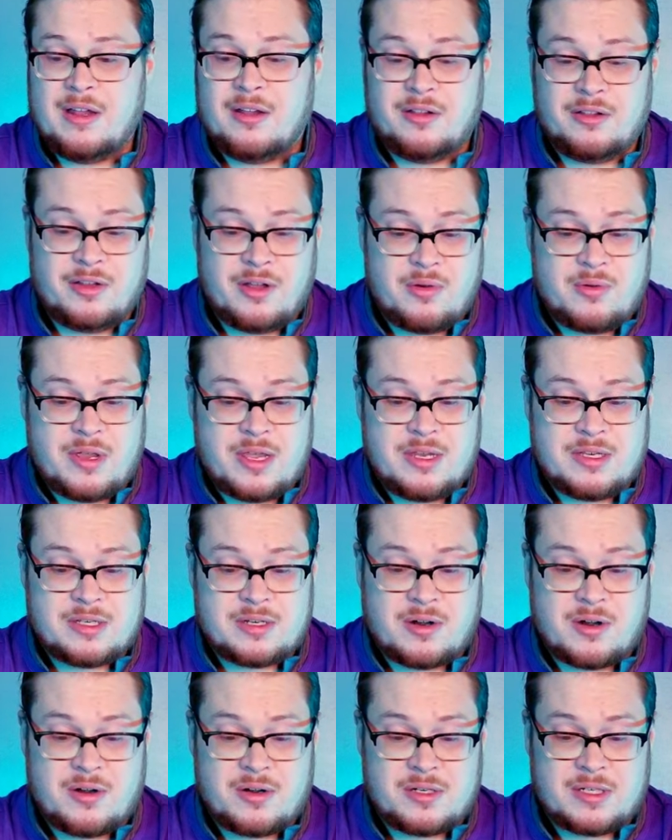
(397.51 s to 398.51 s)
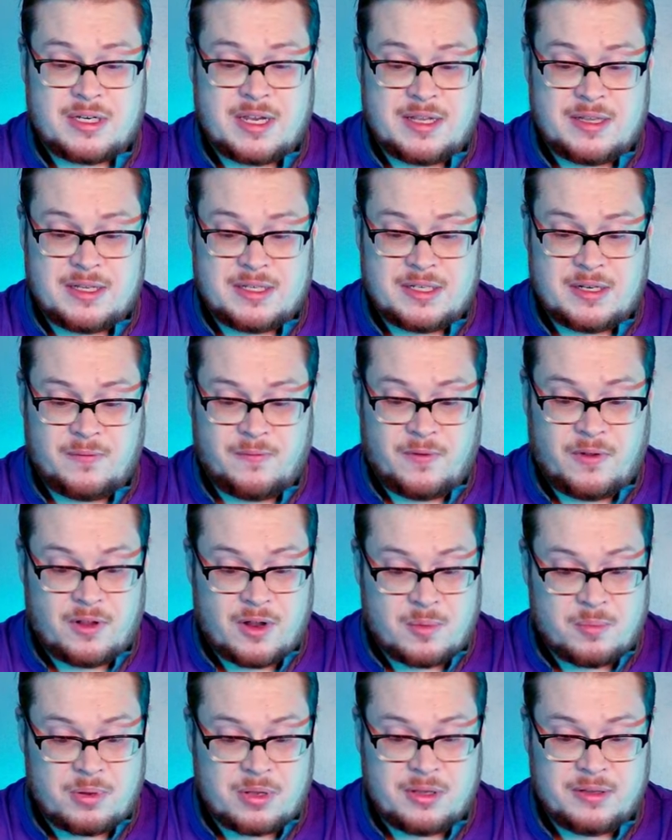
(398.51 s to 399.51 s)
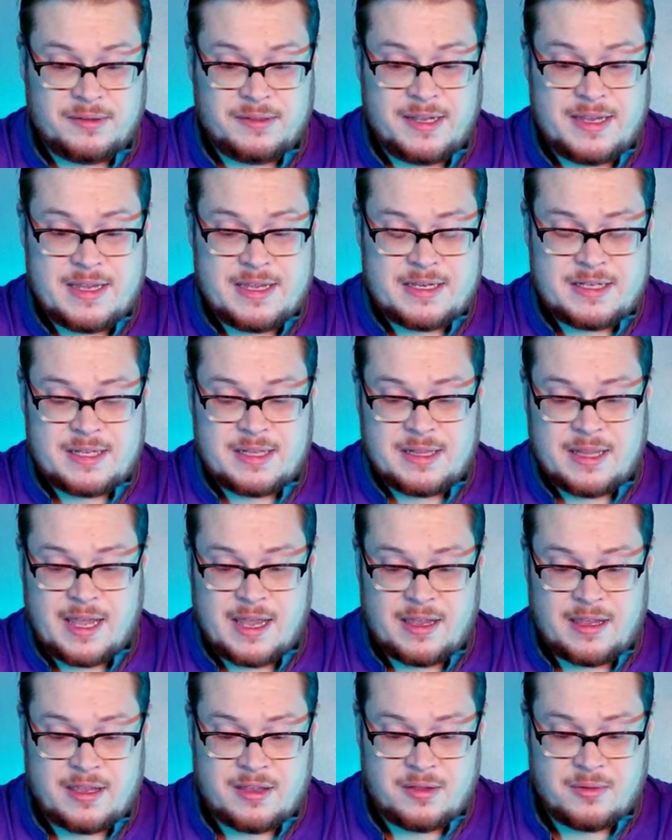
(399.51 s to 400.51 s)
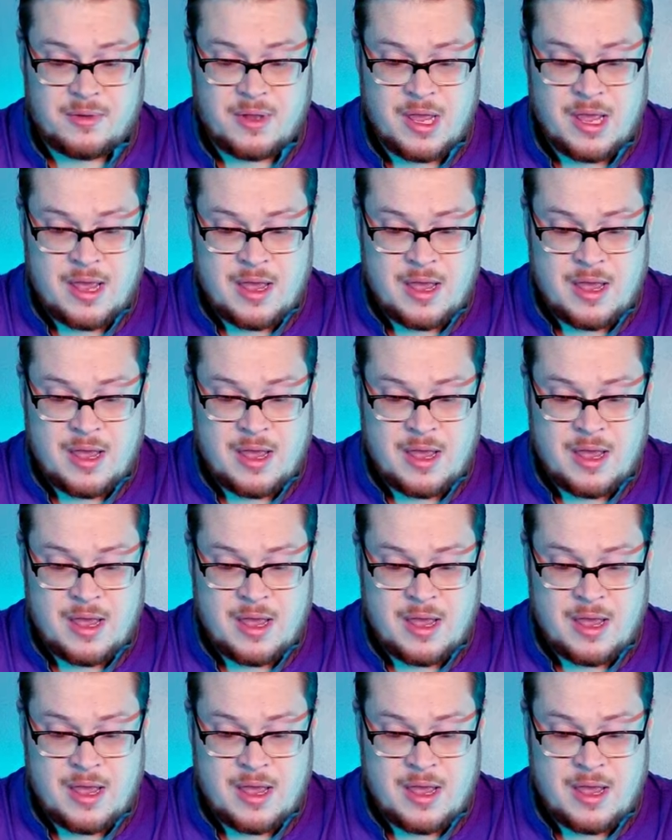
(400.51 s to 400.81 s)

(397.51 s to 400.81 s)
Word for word: Loki's Curse, get this in a full art, please and thank you.